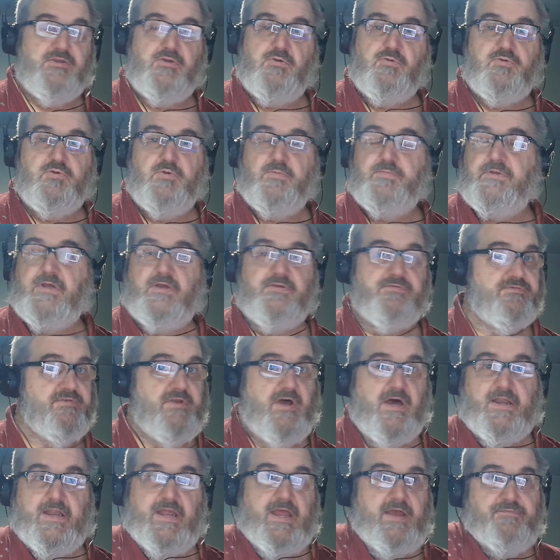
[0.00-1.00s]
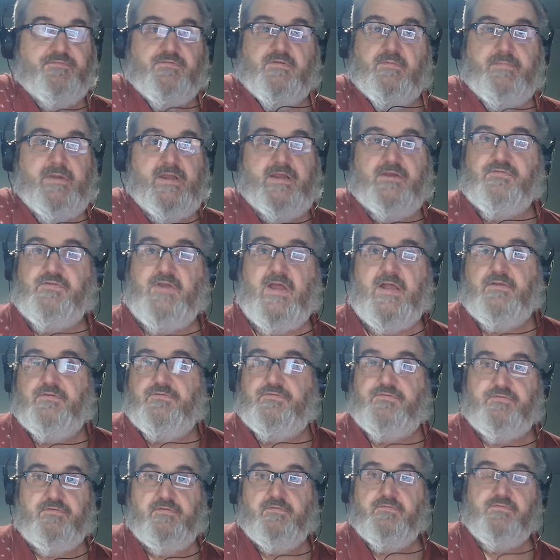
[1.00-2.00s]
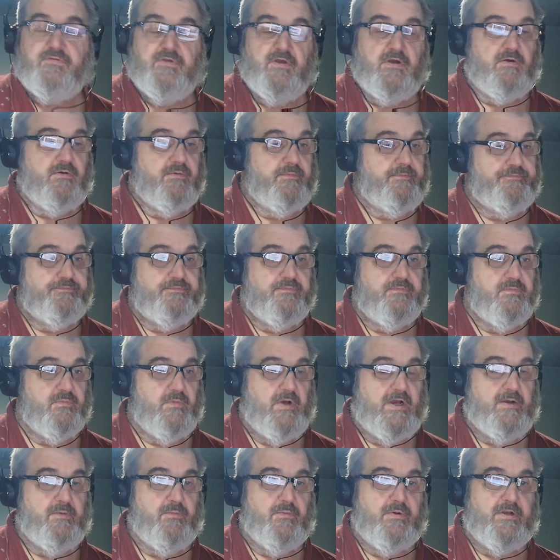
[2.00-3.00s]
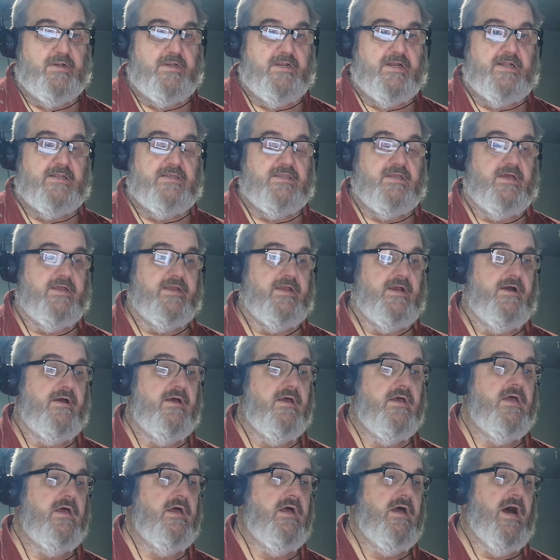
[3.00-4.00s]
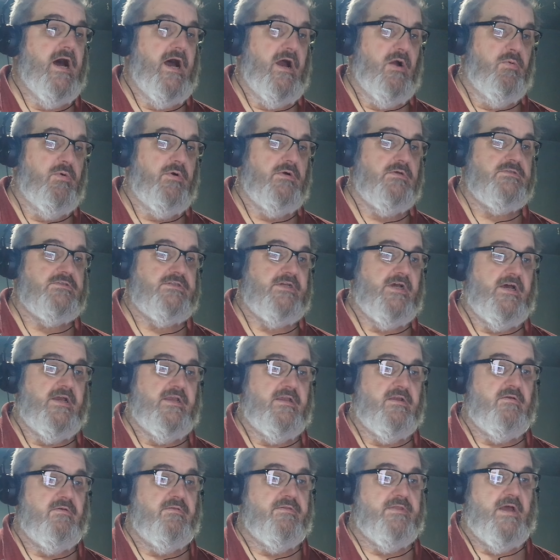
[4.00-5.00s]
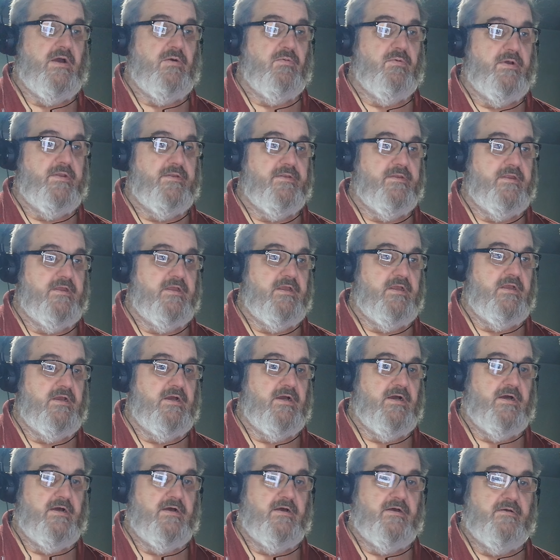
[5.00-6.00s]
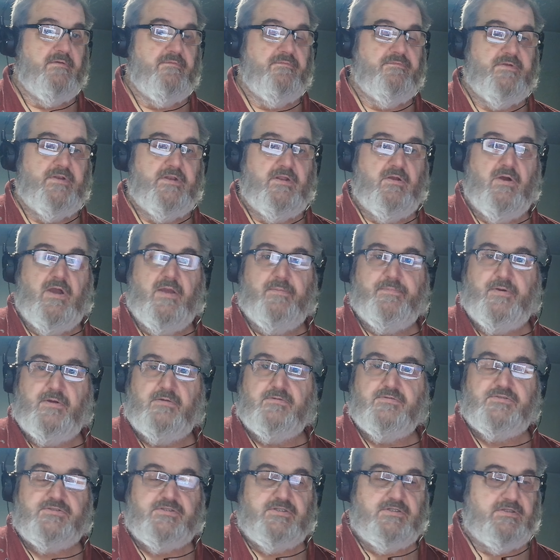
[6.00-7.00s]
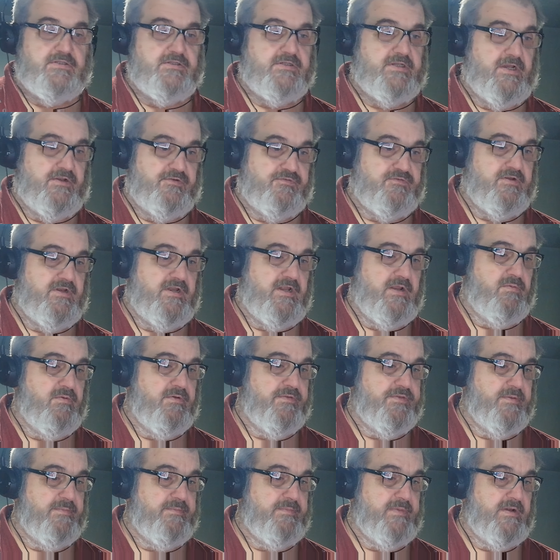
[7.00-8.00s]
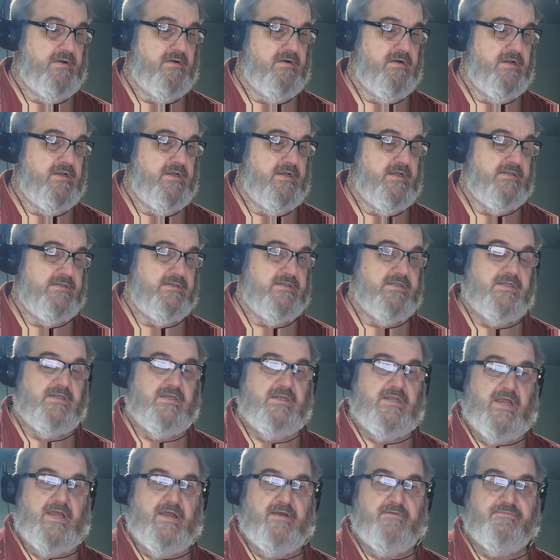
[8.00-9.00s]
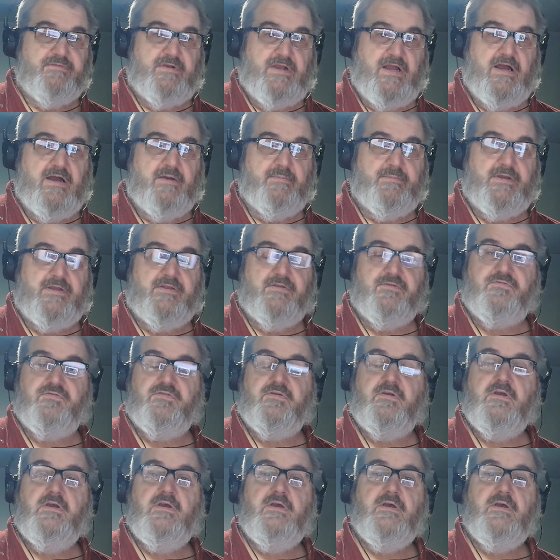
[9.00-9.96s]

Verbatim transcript: YouTube does not have to make sense. So, but what can I tell you? I will tell you that when the uh, video I posted yesterday with Amira didn't have comments,